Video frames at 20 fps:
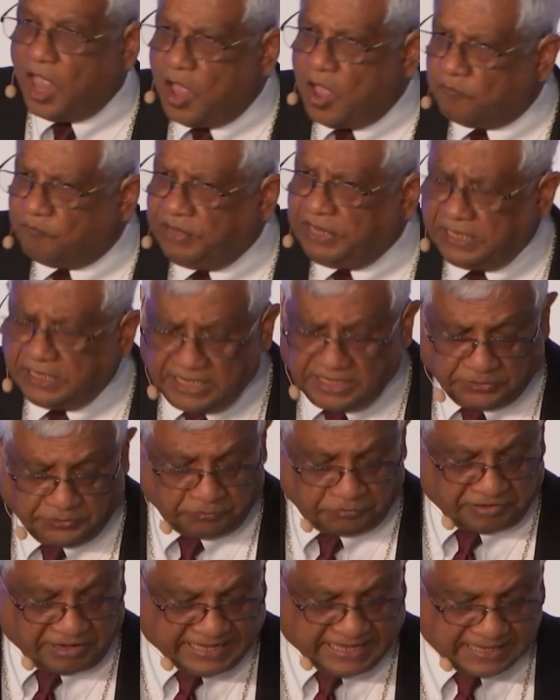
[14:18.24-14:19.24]
We need to
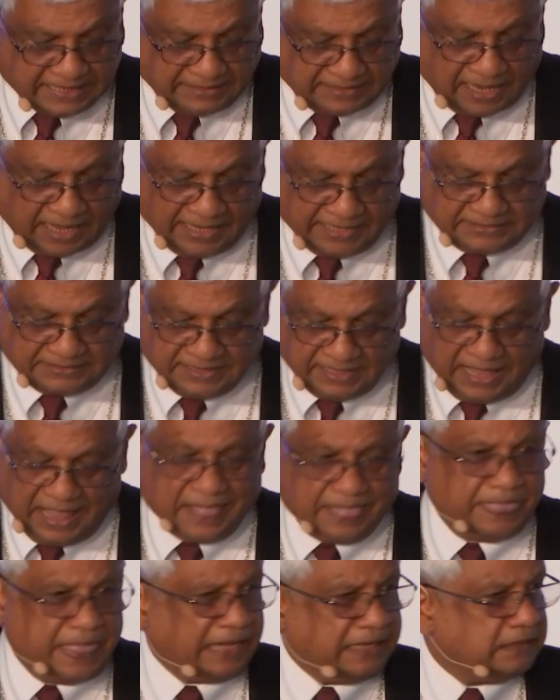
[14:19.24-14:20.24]
recognize
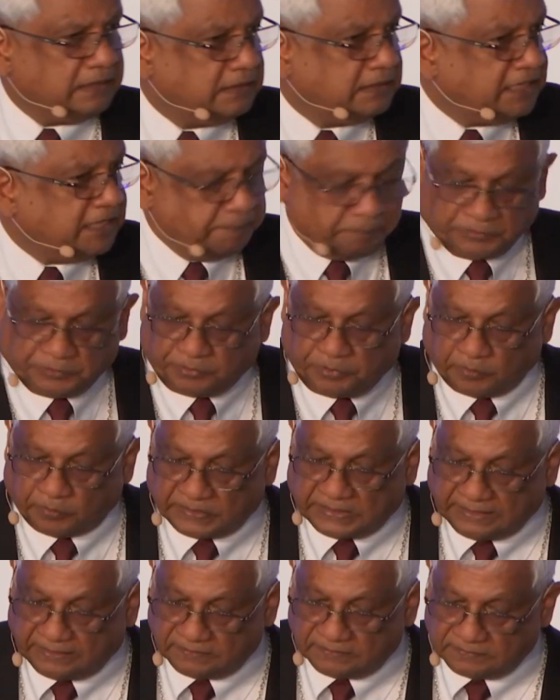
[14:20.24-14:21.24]
that deep
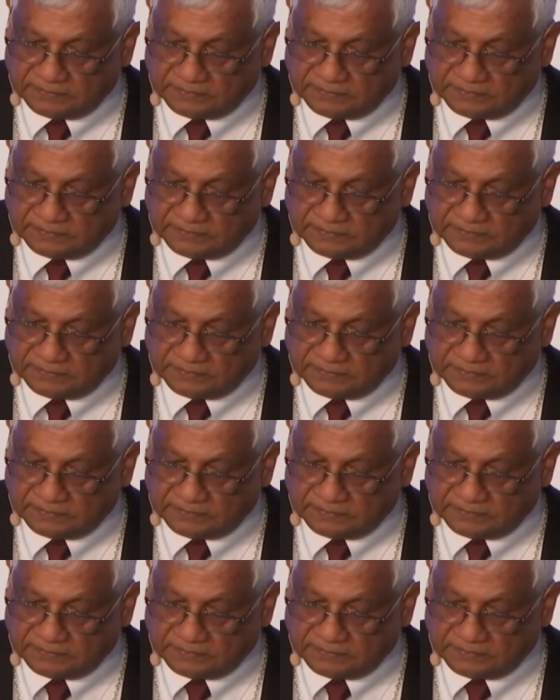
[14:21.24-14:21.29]
truth.